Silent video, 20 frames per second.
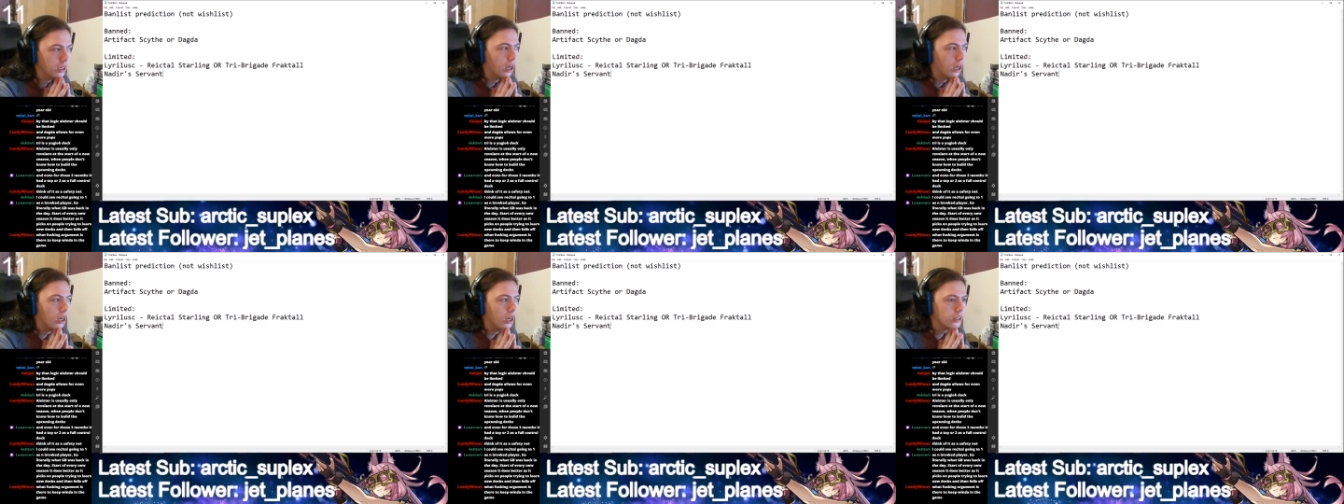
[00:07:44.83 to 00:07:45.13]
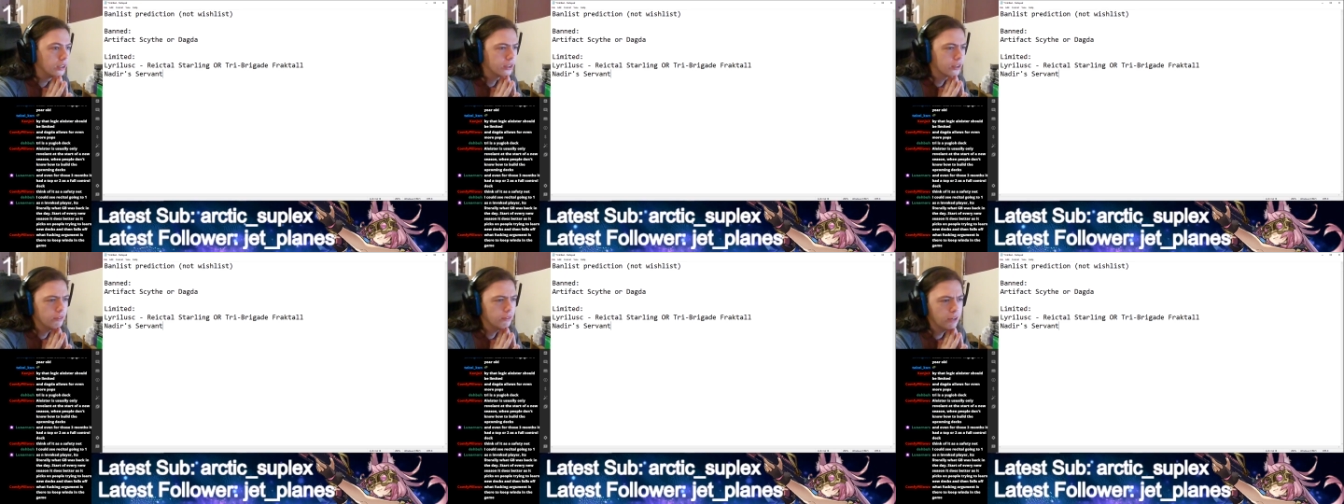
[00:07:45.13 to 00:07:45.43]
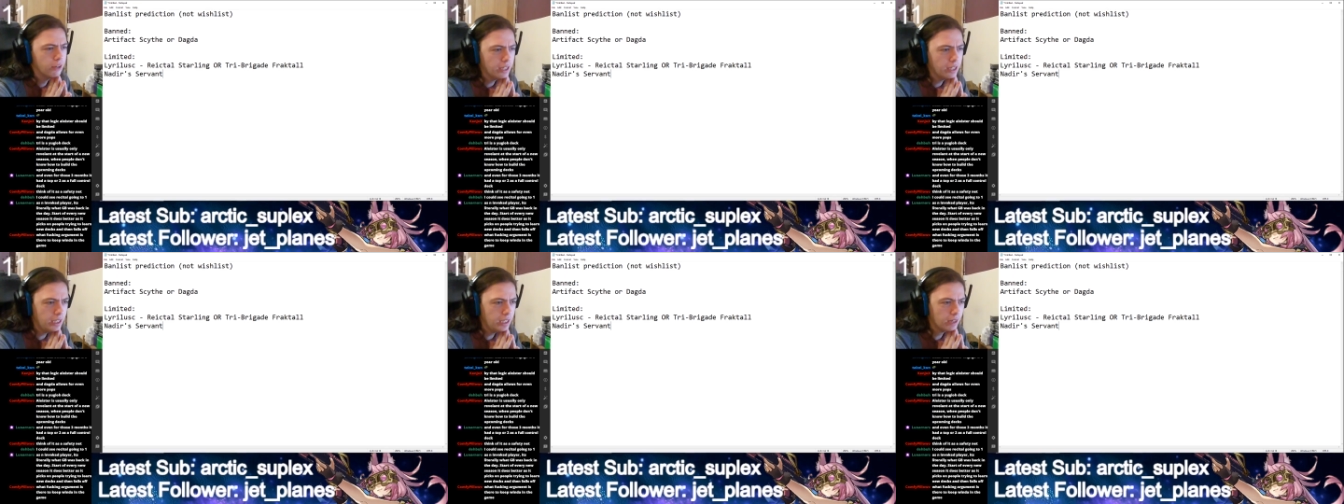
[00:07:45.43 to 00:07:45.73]
So
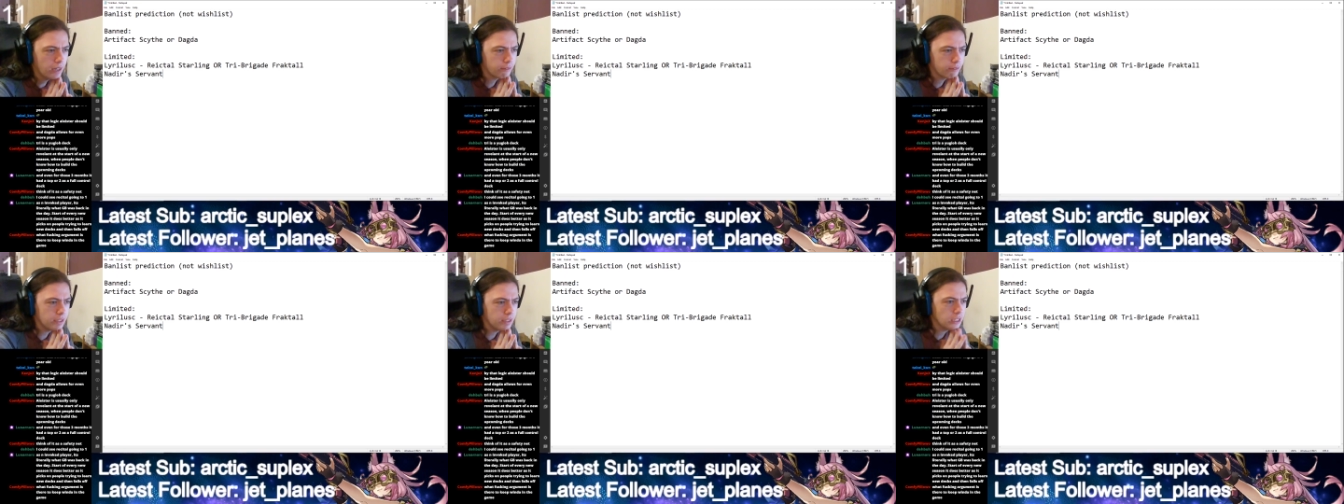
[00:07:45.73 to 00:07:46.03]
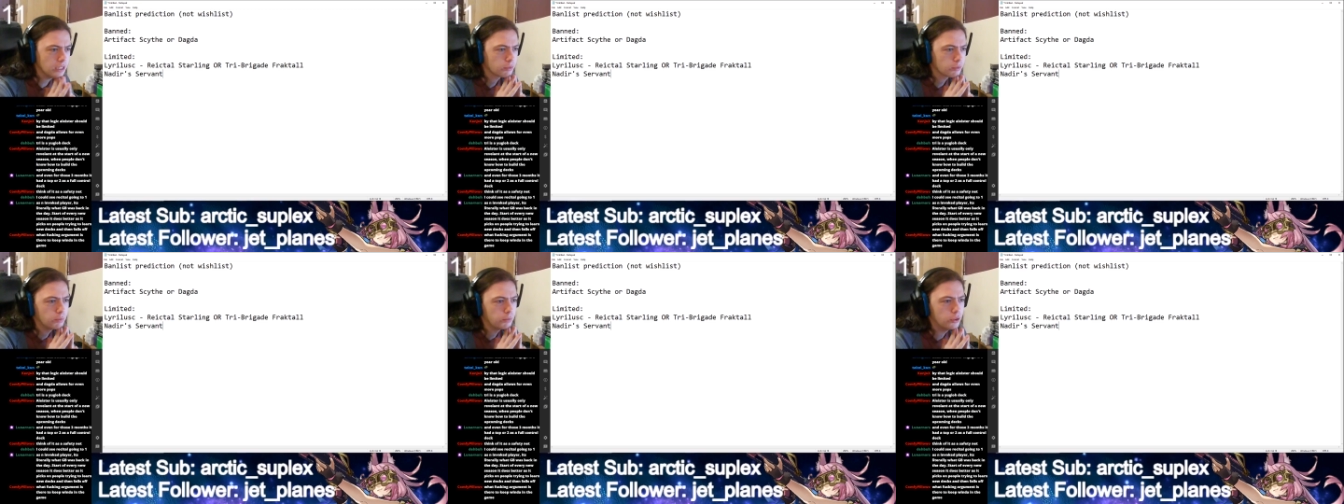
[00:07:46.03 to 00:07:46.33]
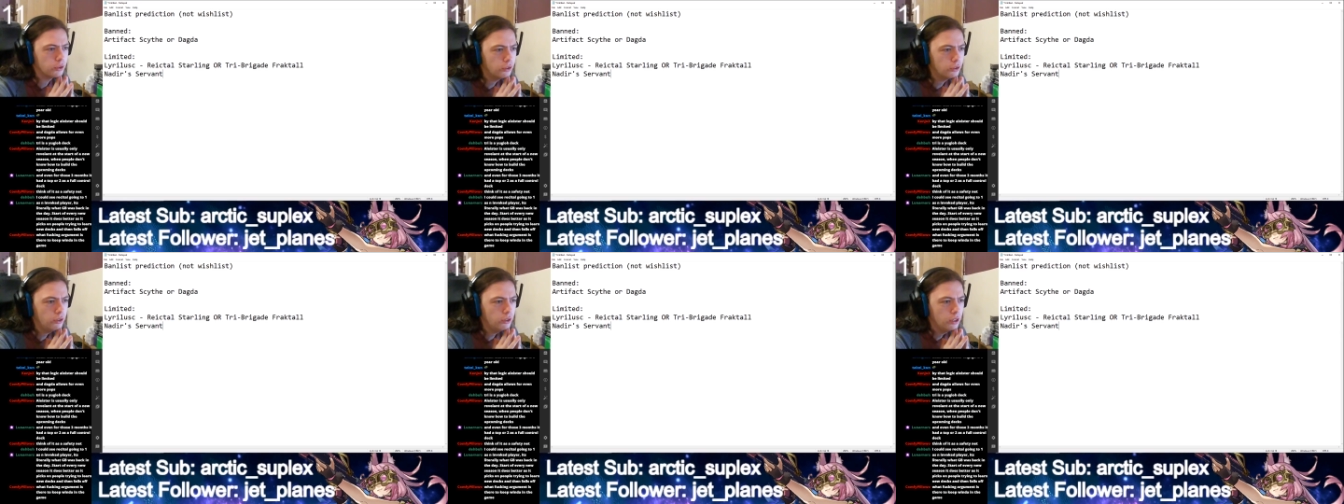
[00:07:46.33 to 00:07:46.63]
really, I think it's
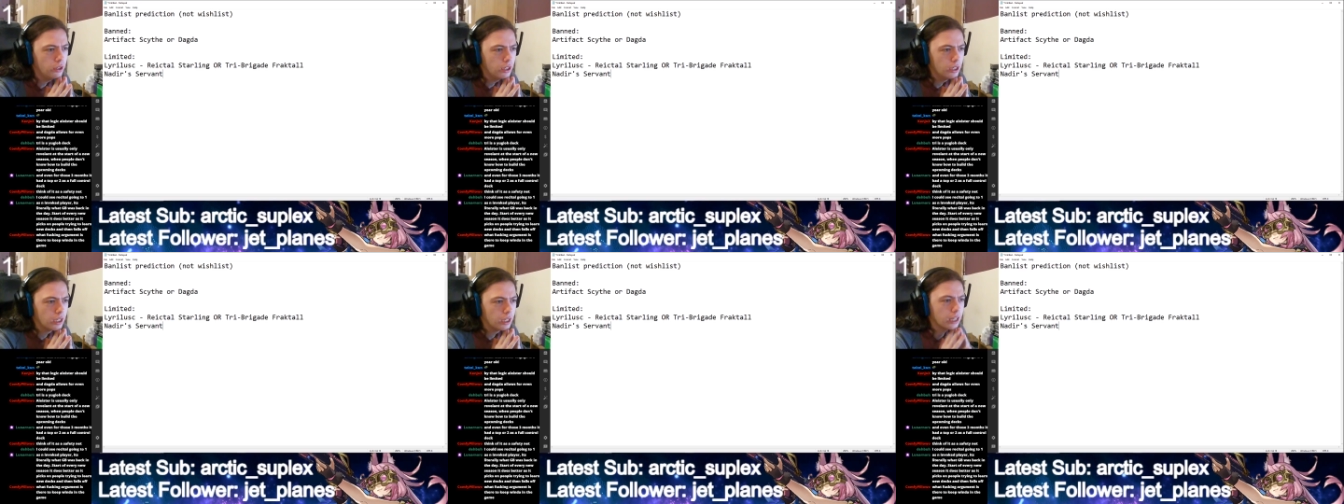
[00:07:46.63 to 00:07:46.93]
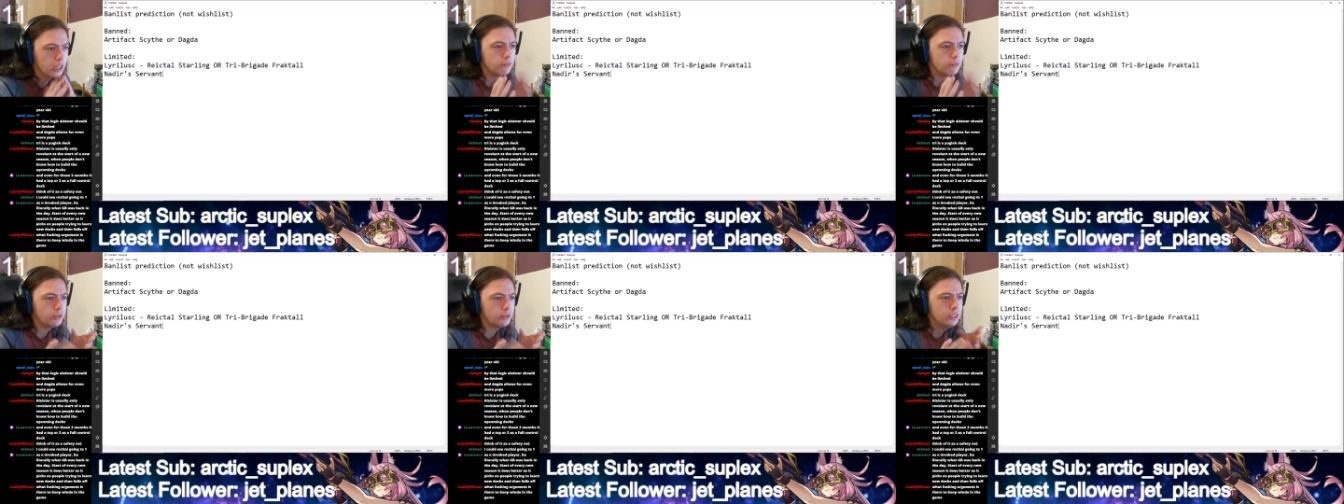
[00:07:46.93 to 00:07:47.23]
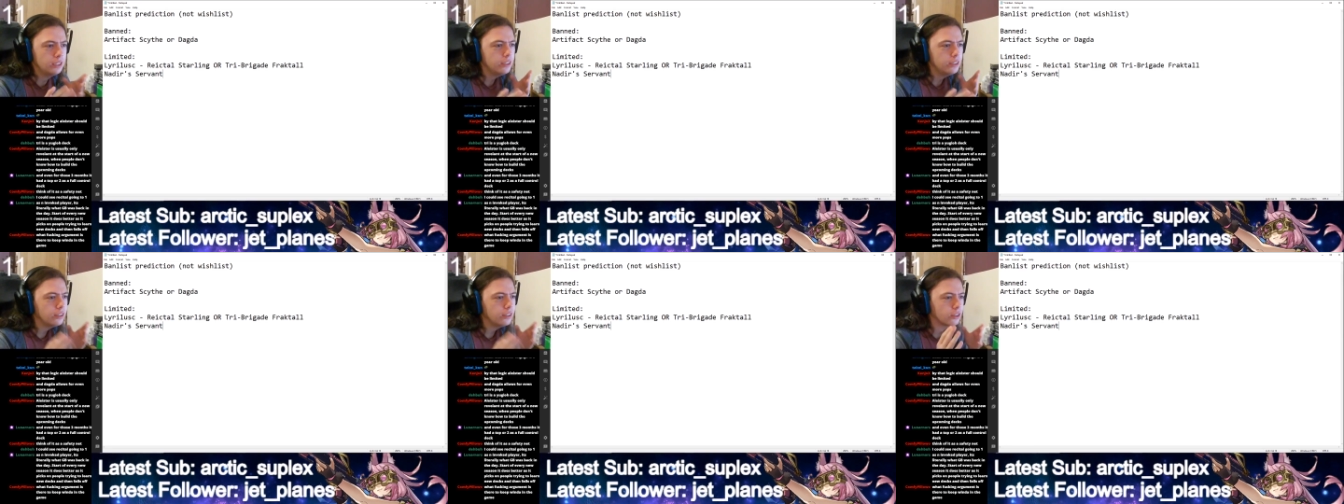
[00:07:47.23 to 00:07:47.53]
more like
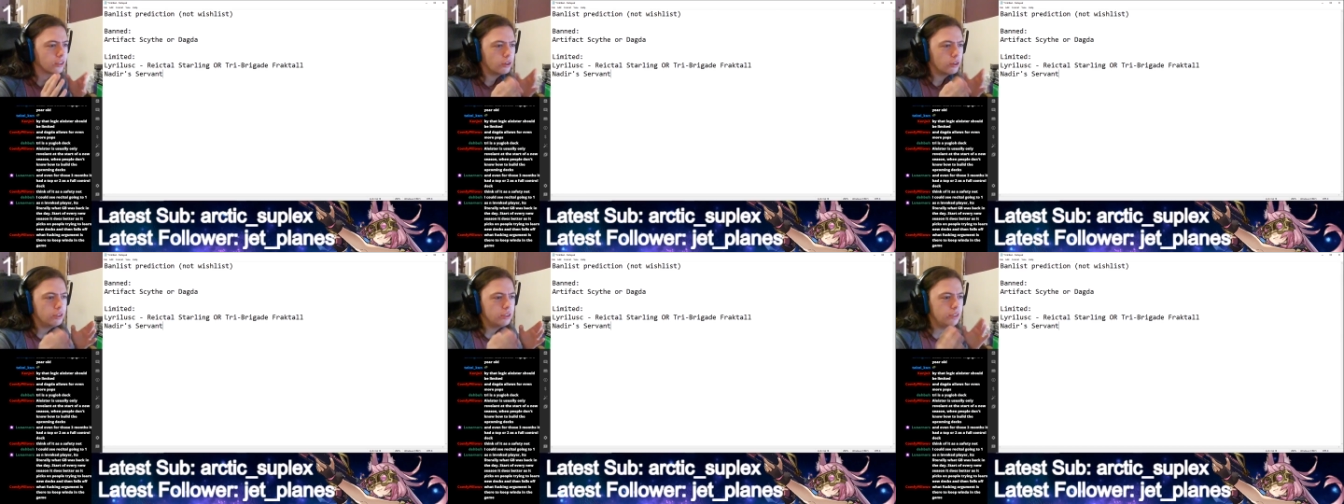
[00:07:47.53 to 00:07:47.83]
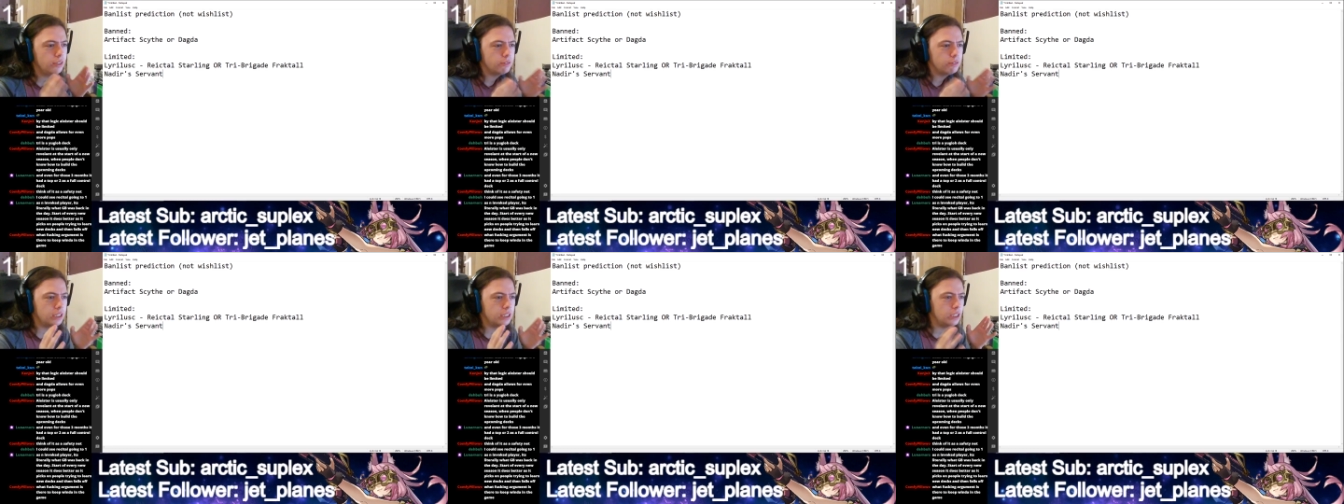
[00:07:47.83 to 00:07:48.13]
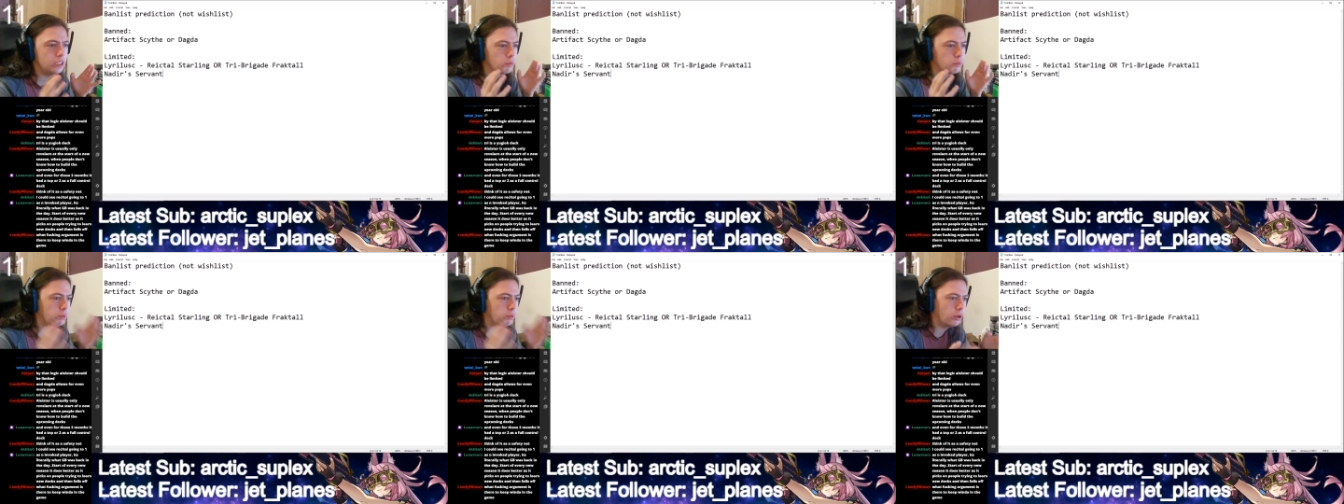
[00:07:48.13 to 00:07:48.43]
Winter's only
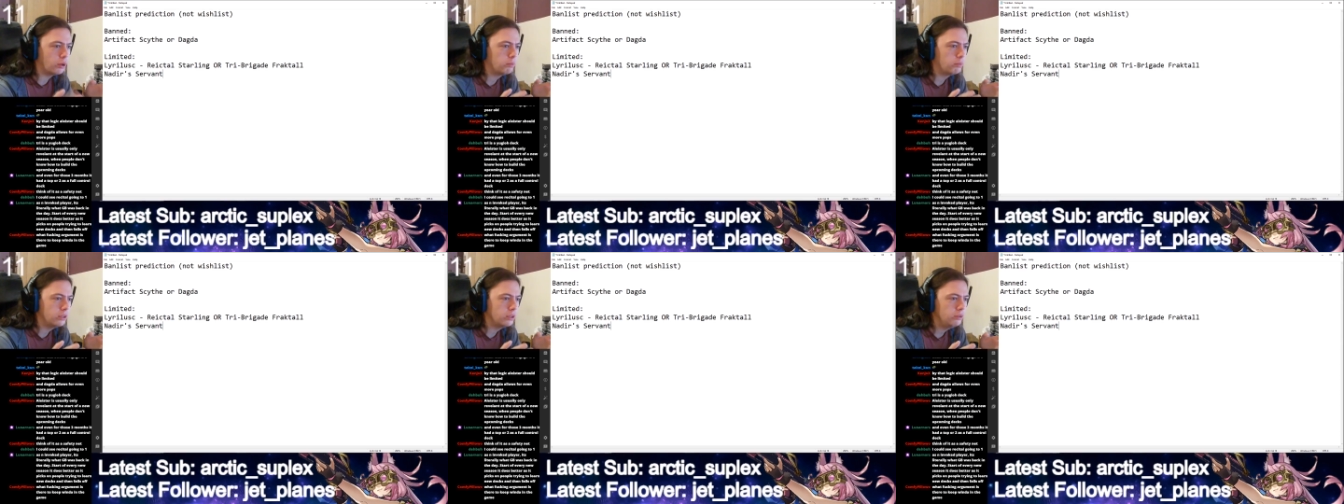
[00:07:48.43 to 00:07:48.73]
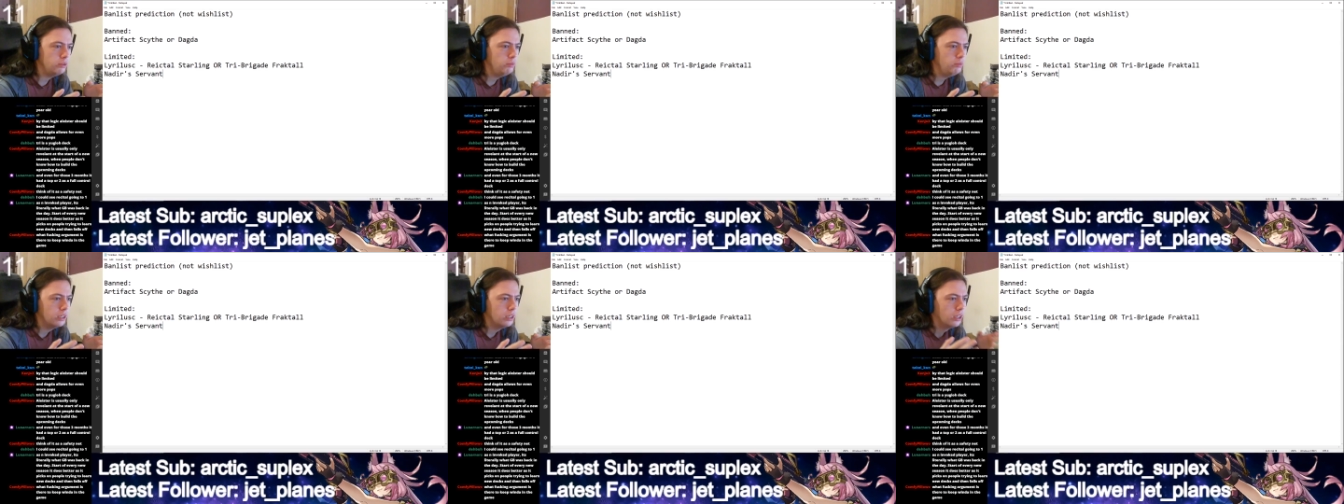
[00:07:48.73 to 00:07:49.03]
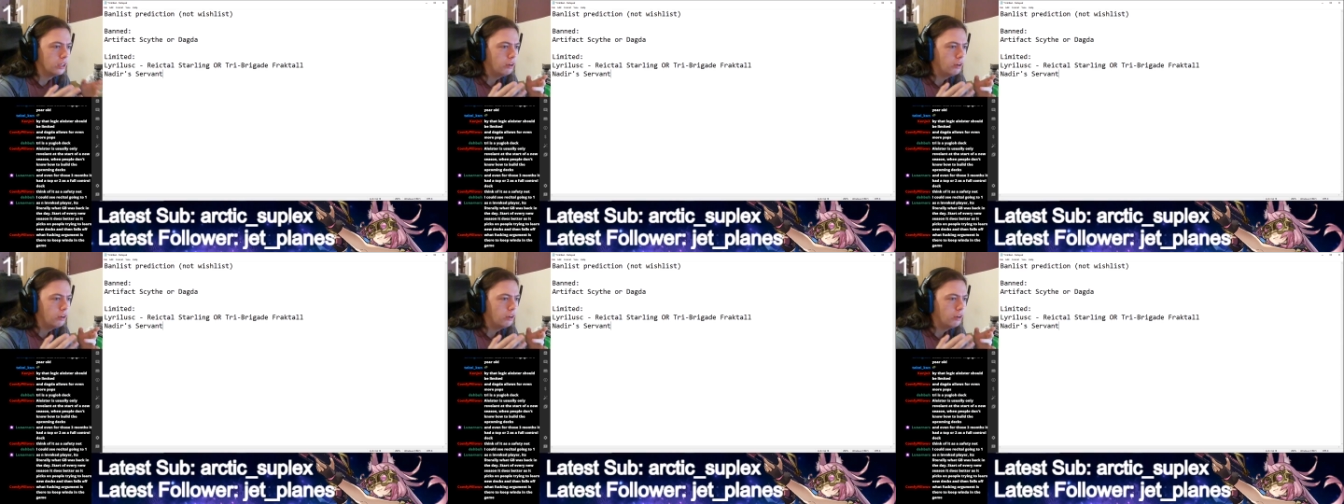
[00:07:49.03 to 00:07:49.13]
really a problem